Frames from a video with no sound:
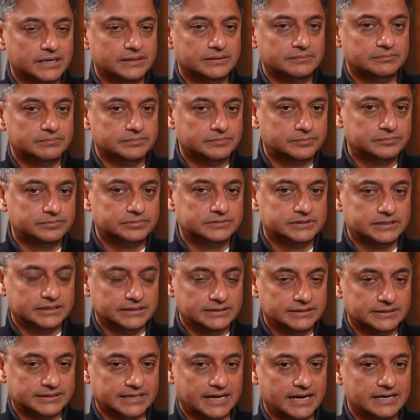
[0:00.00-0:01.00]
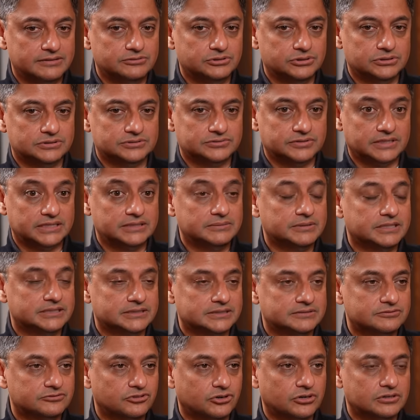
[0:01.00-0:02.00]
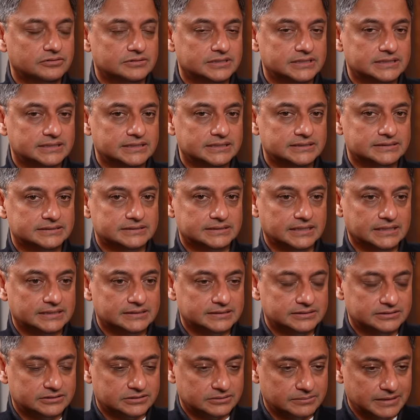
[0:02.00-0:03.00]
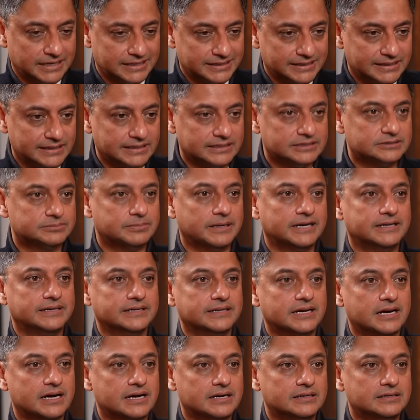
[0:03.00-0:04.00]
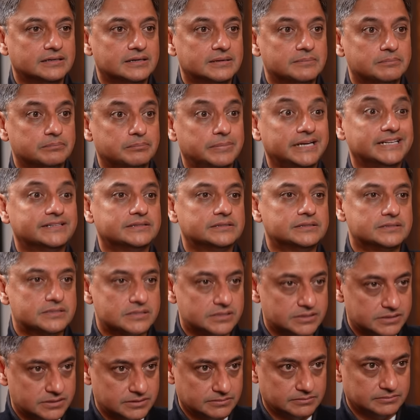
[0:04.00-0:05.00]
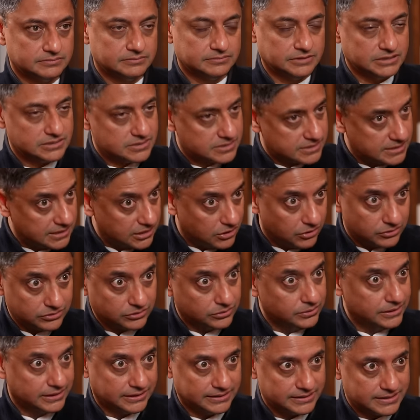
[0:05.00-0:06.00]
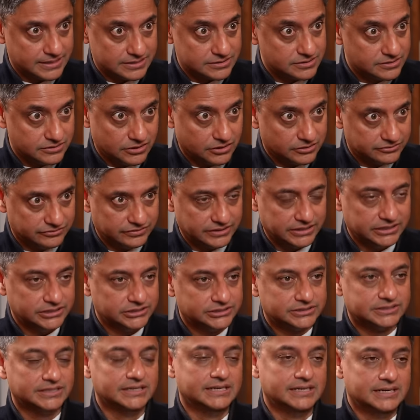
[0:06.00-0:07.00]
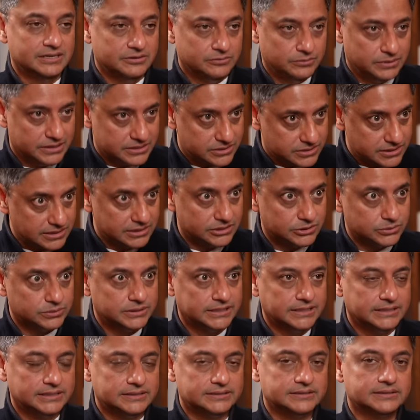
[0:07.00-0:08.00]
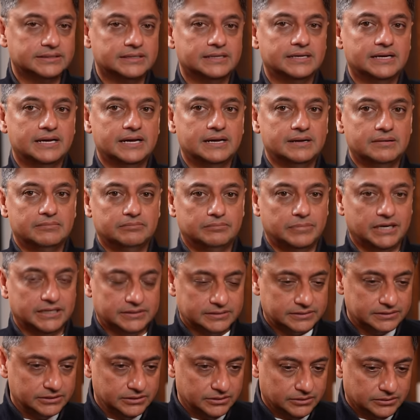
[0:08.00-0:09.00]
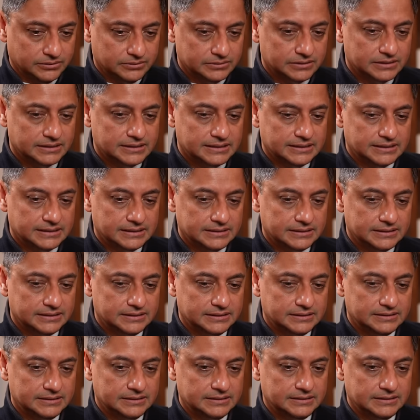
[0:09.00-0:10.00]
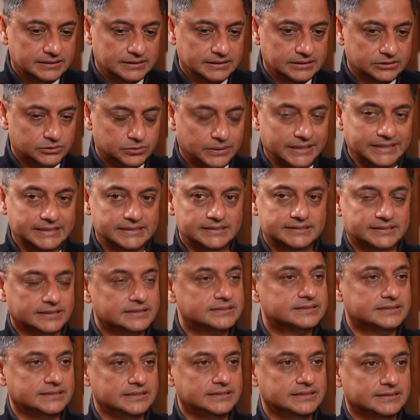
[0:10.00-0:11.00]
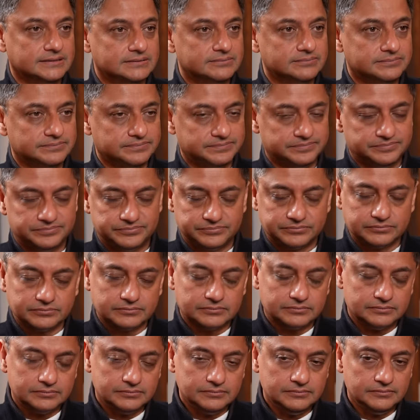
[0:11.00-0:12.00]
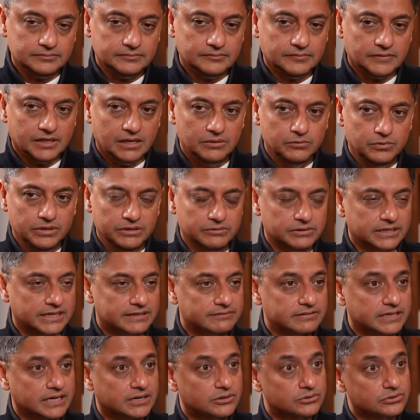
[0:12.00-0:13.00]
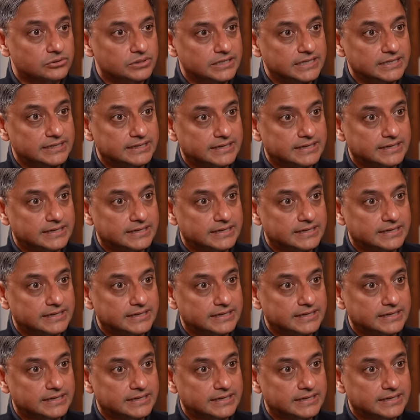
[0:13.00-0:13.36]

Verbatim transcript: one thing that i was very much involved in is dramatically expanding our patent system it's still ongoing yeah. it has not finished we're still doing it but, you know, in 2016, we were giving out only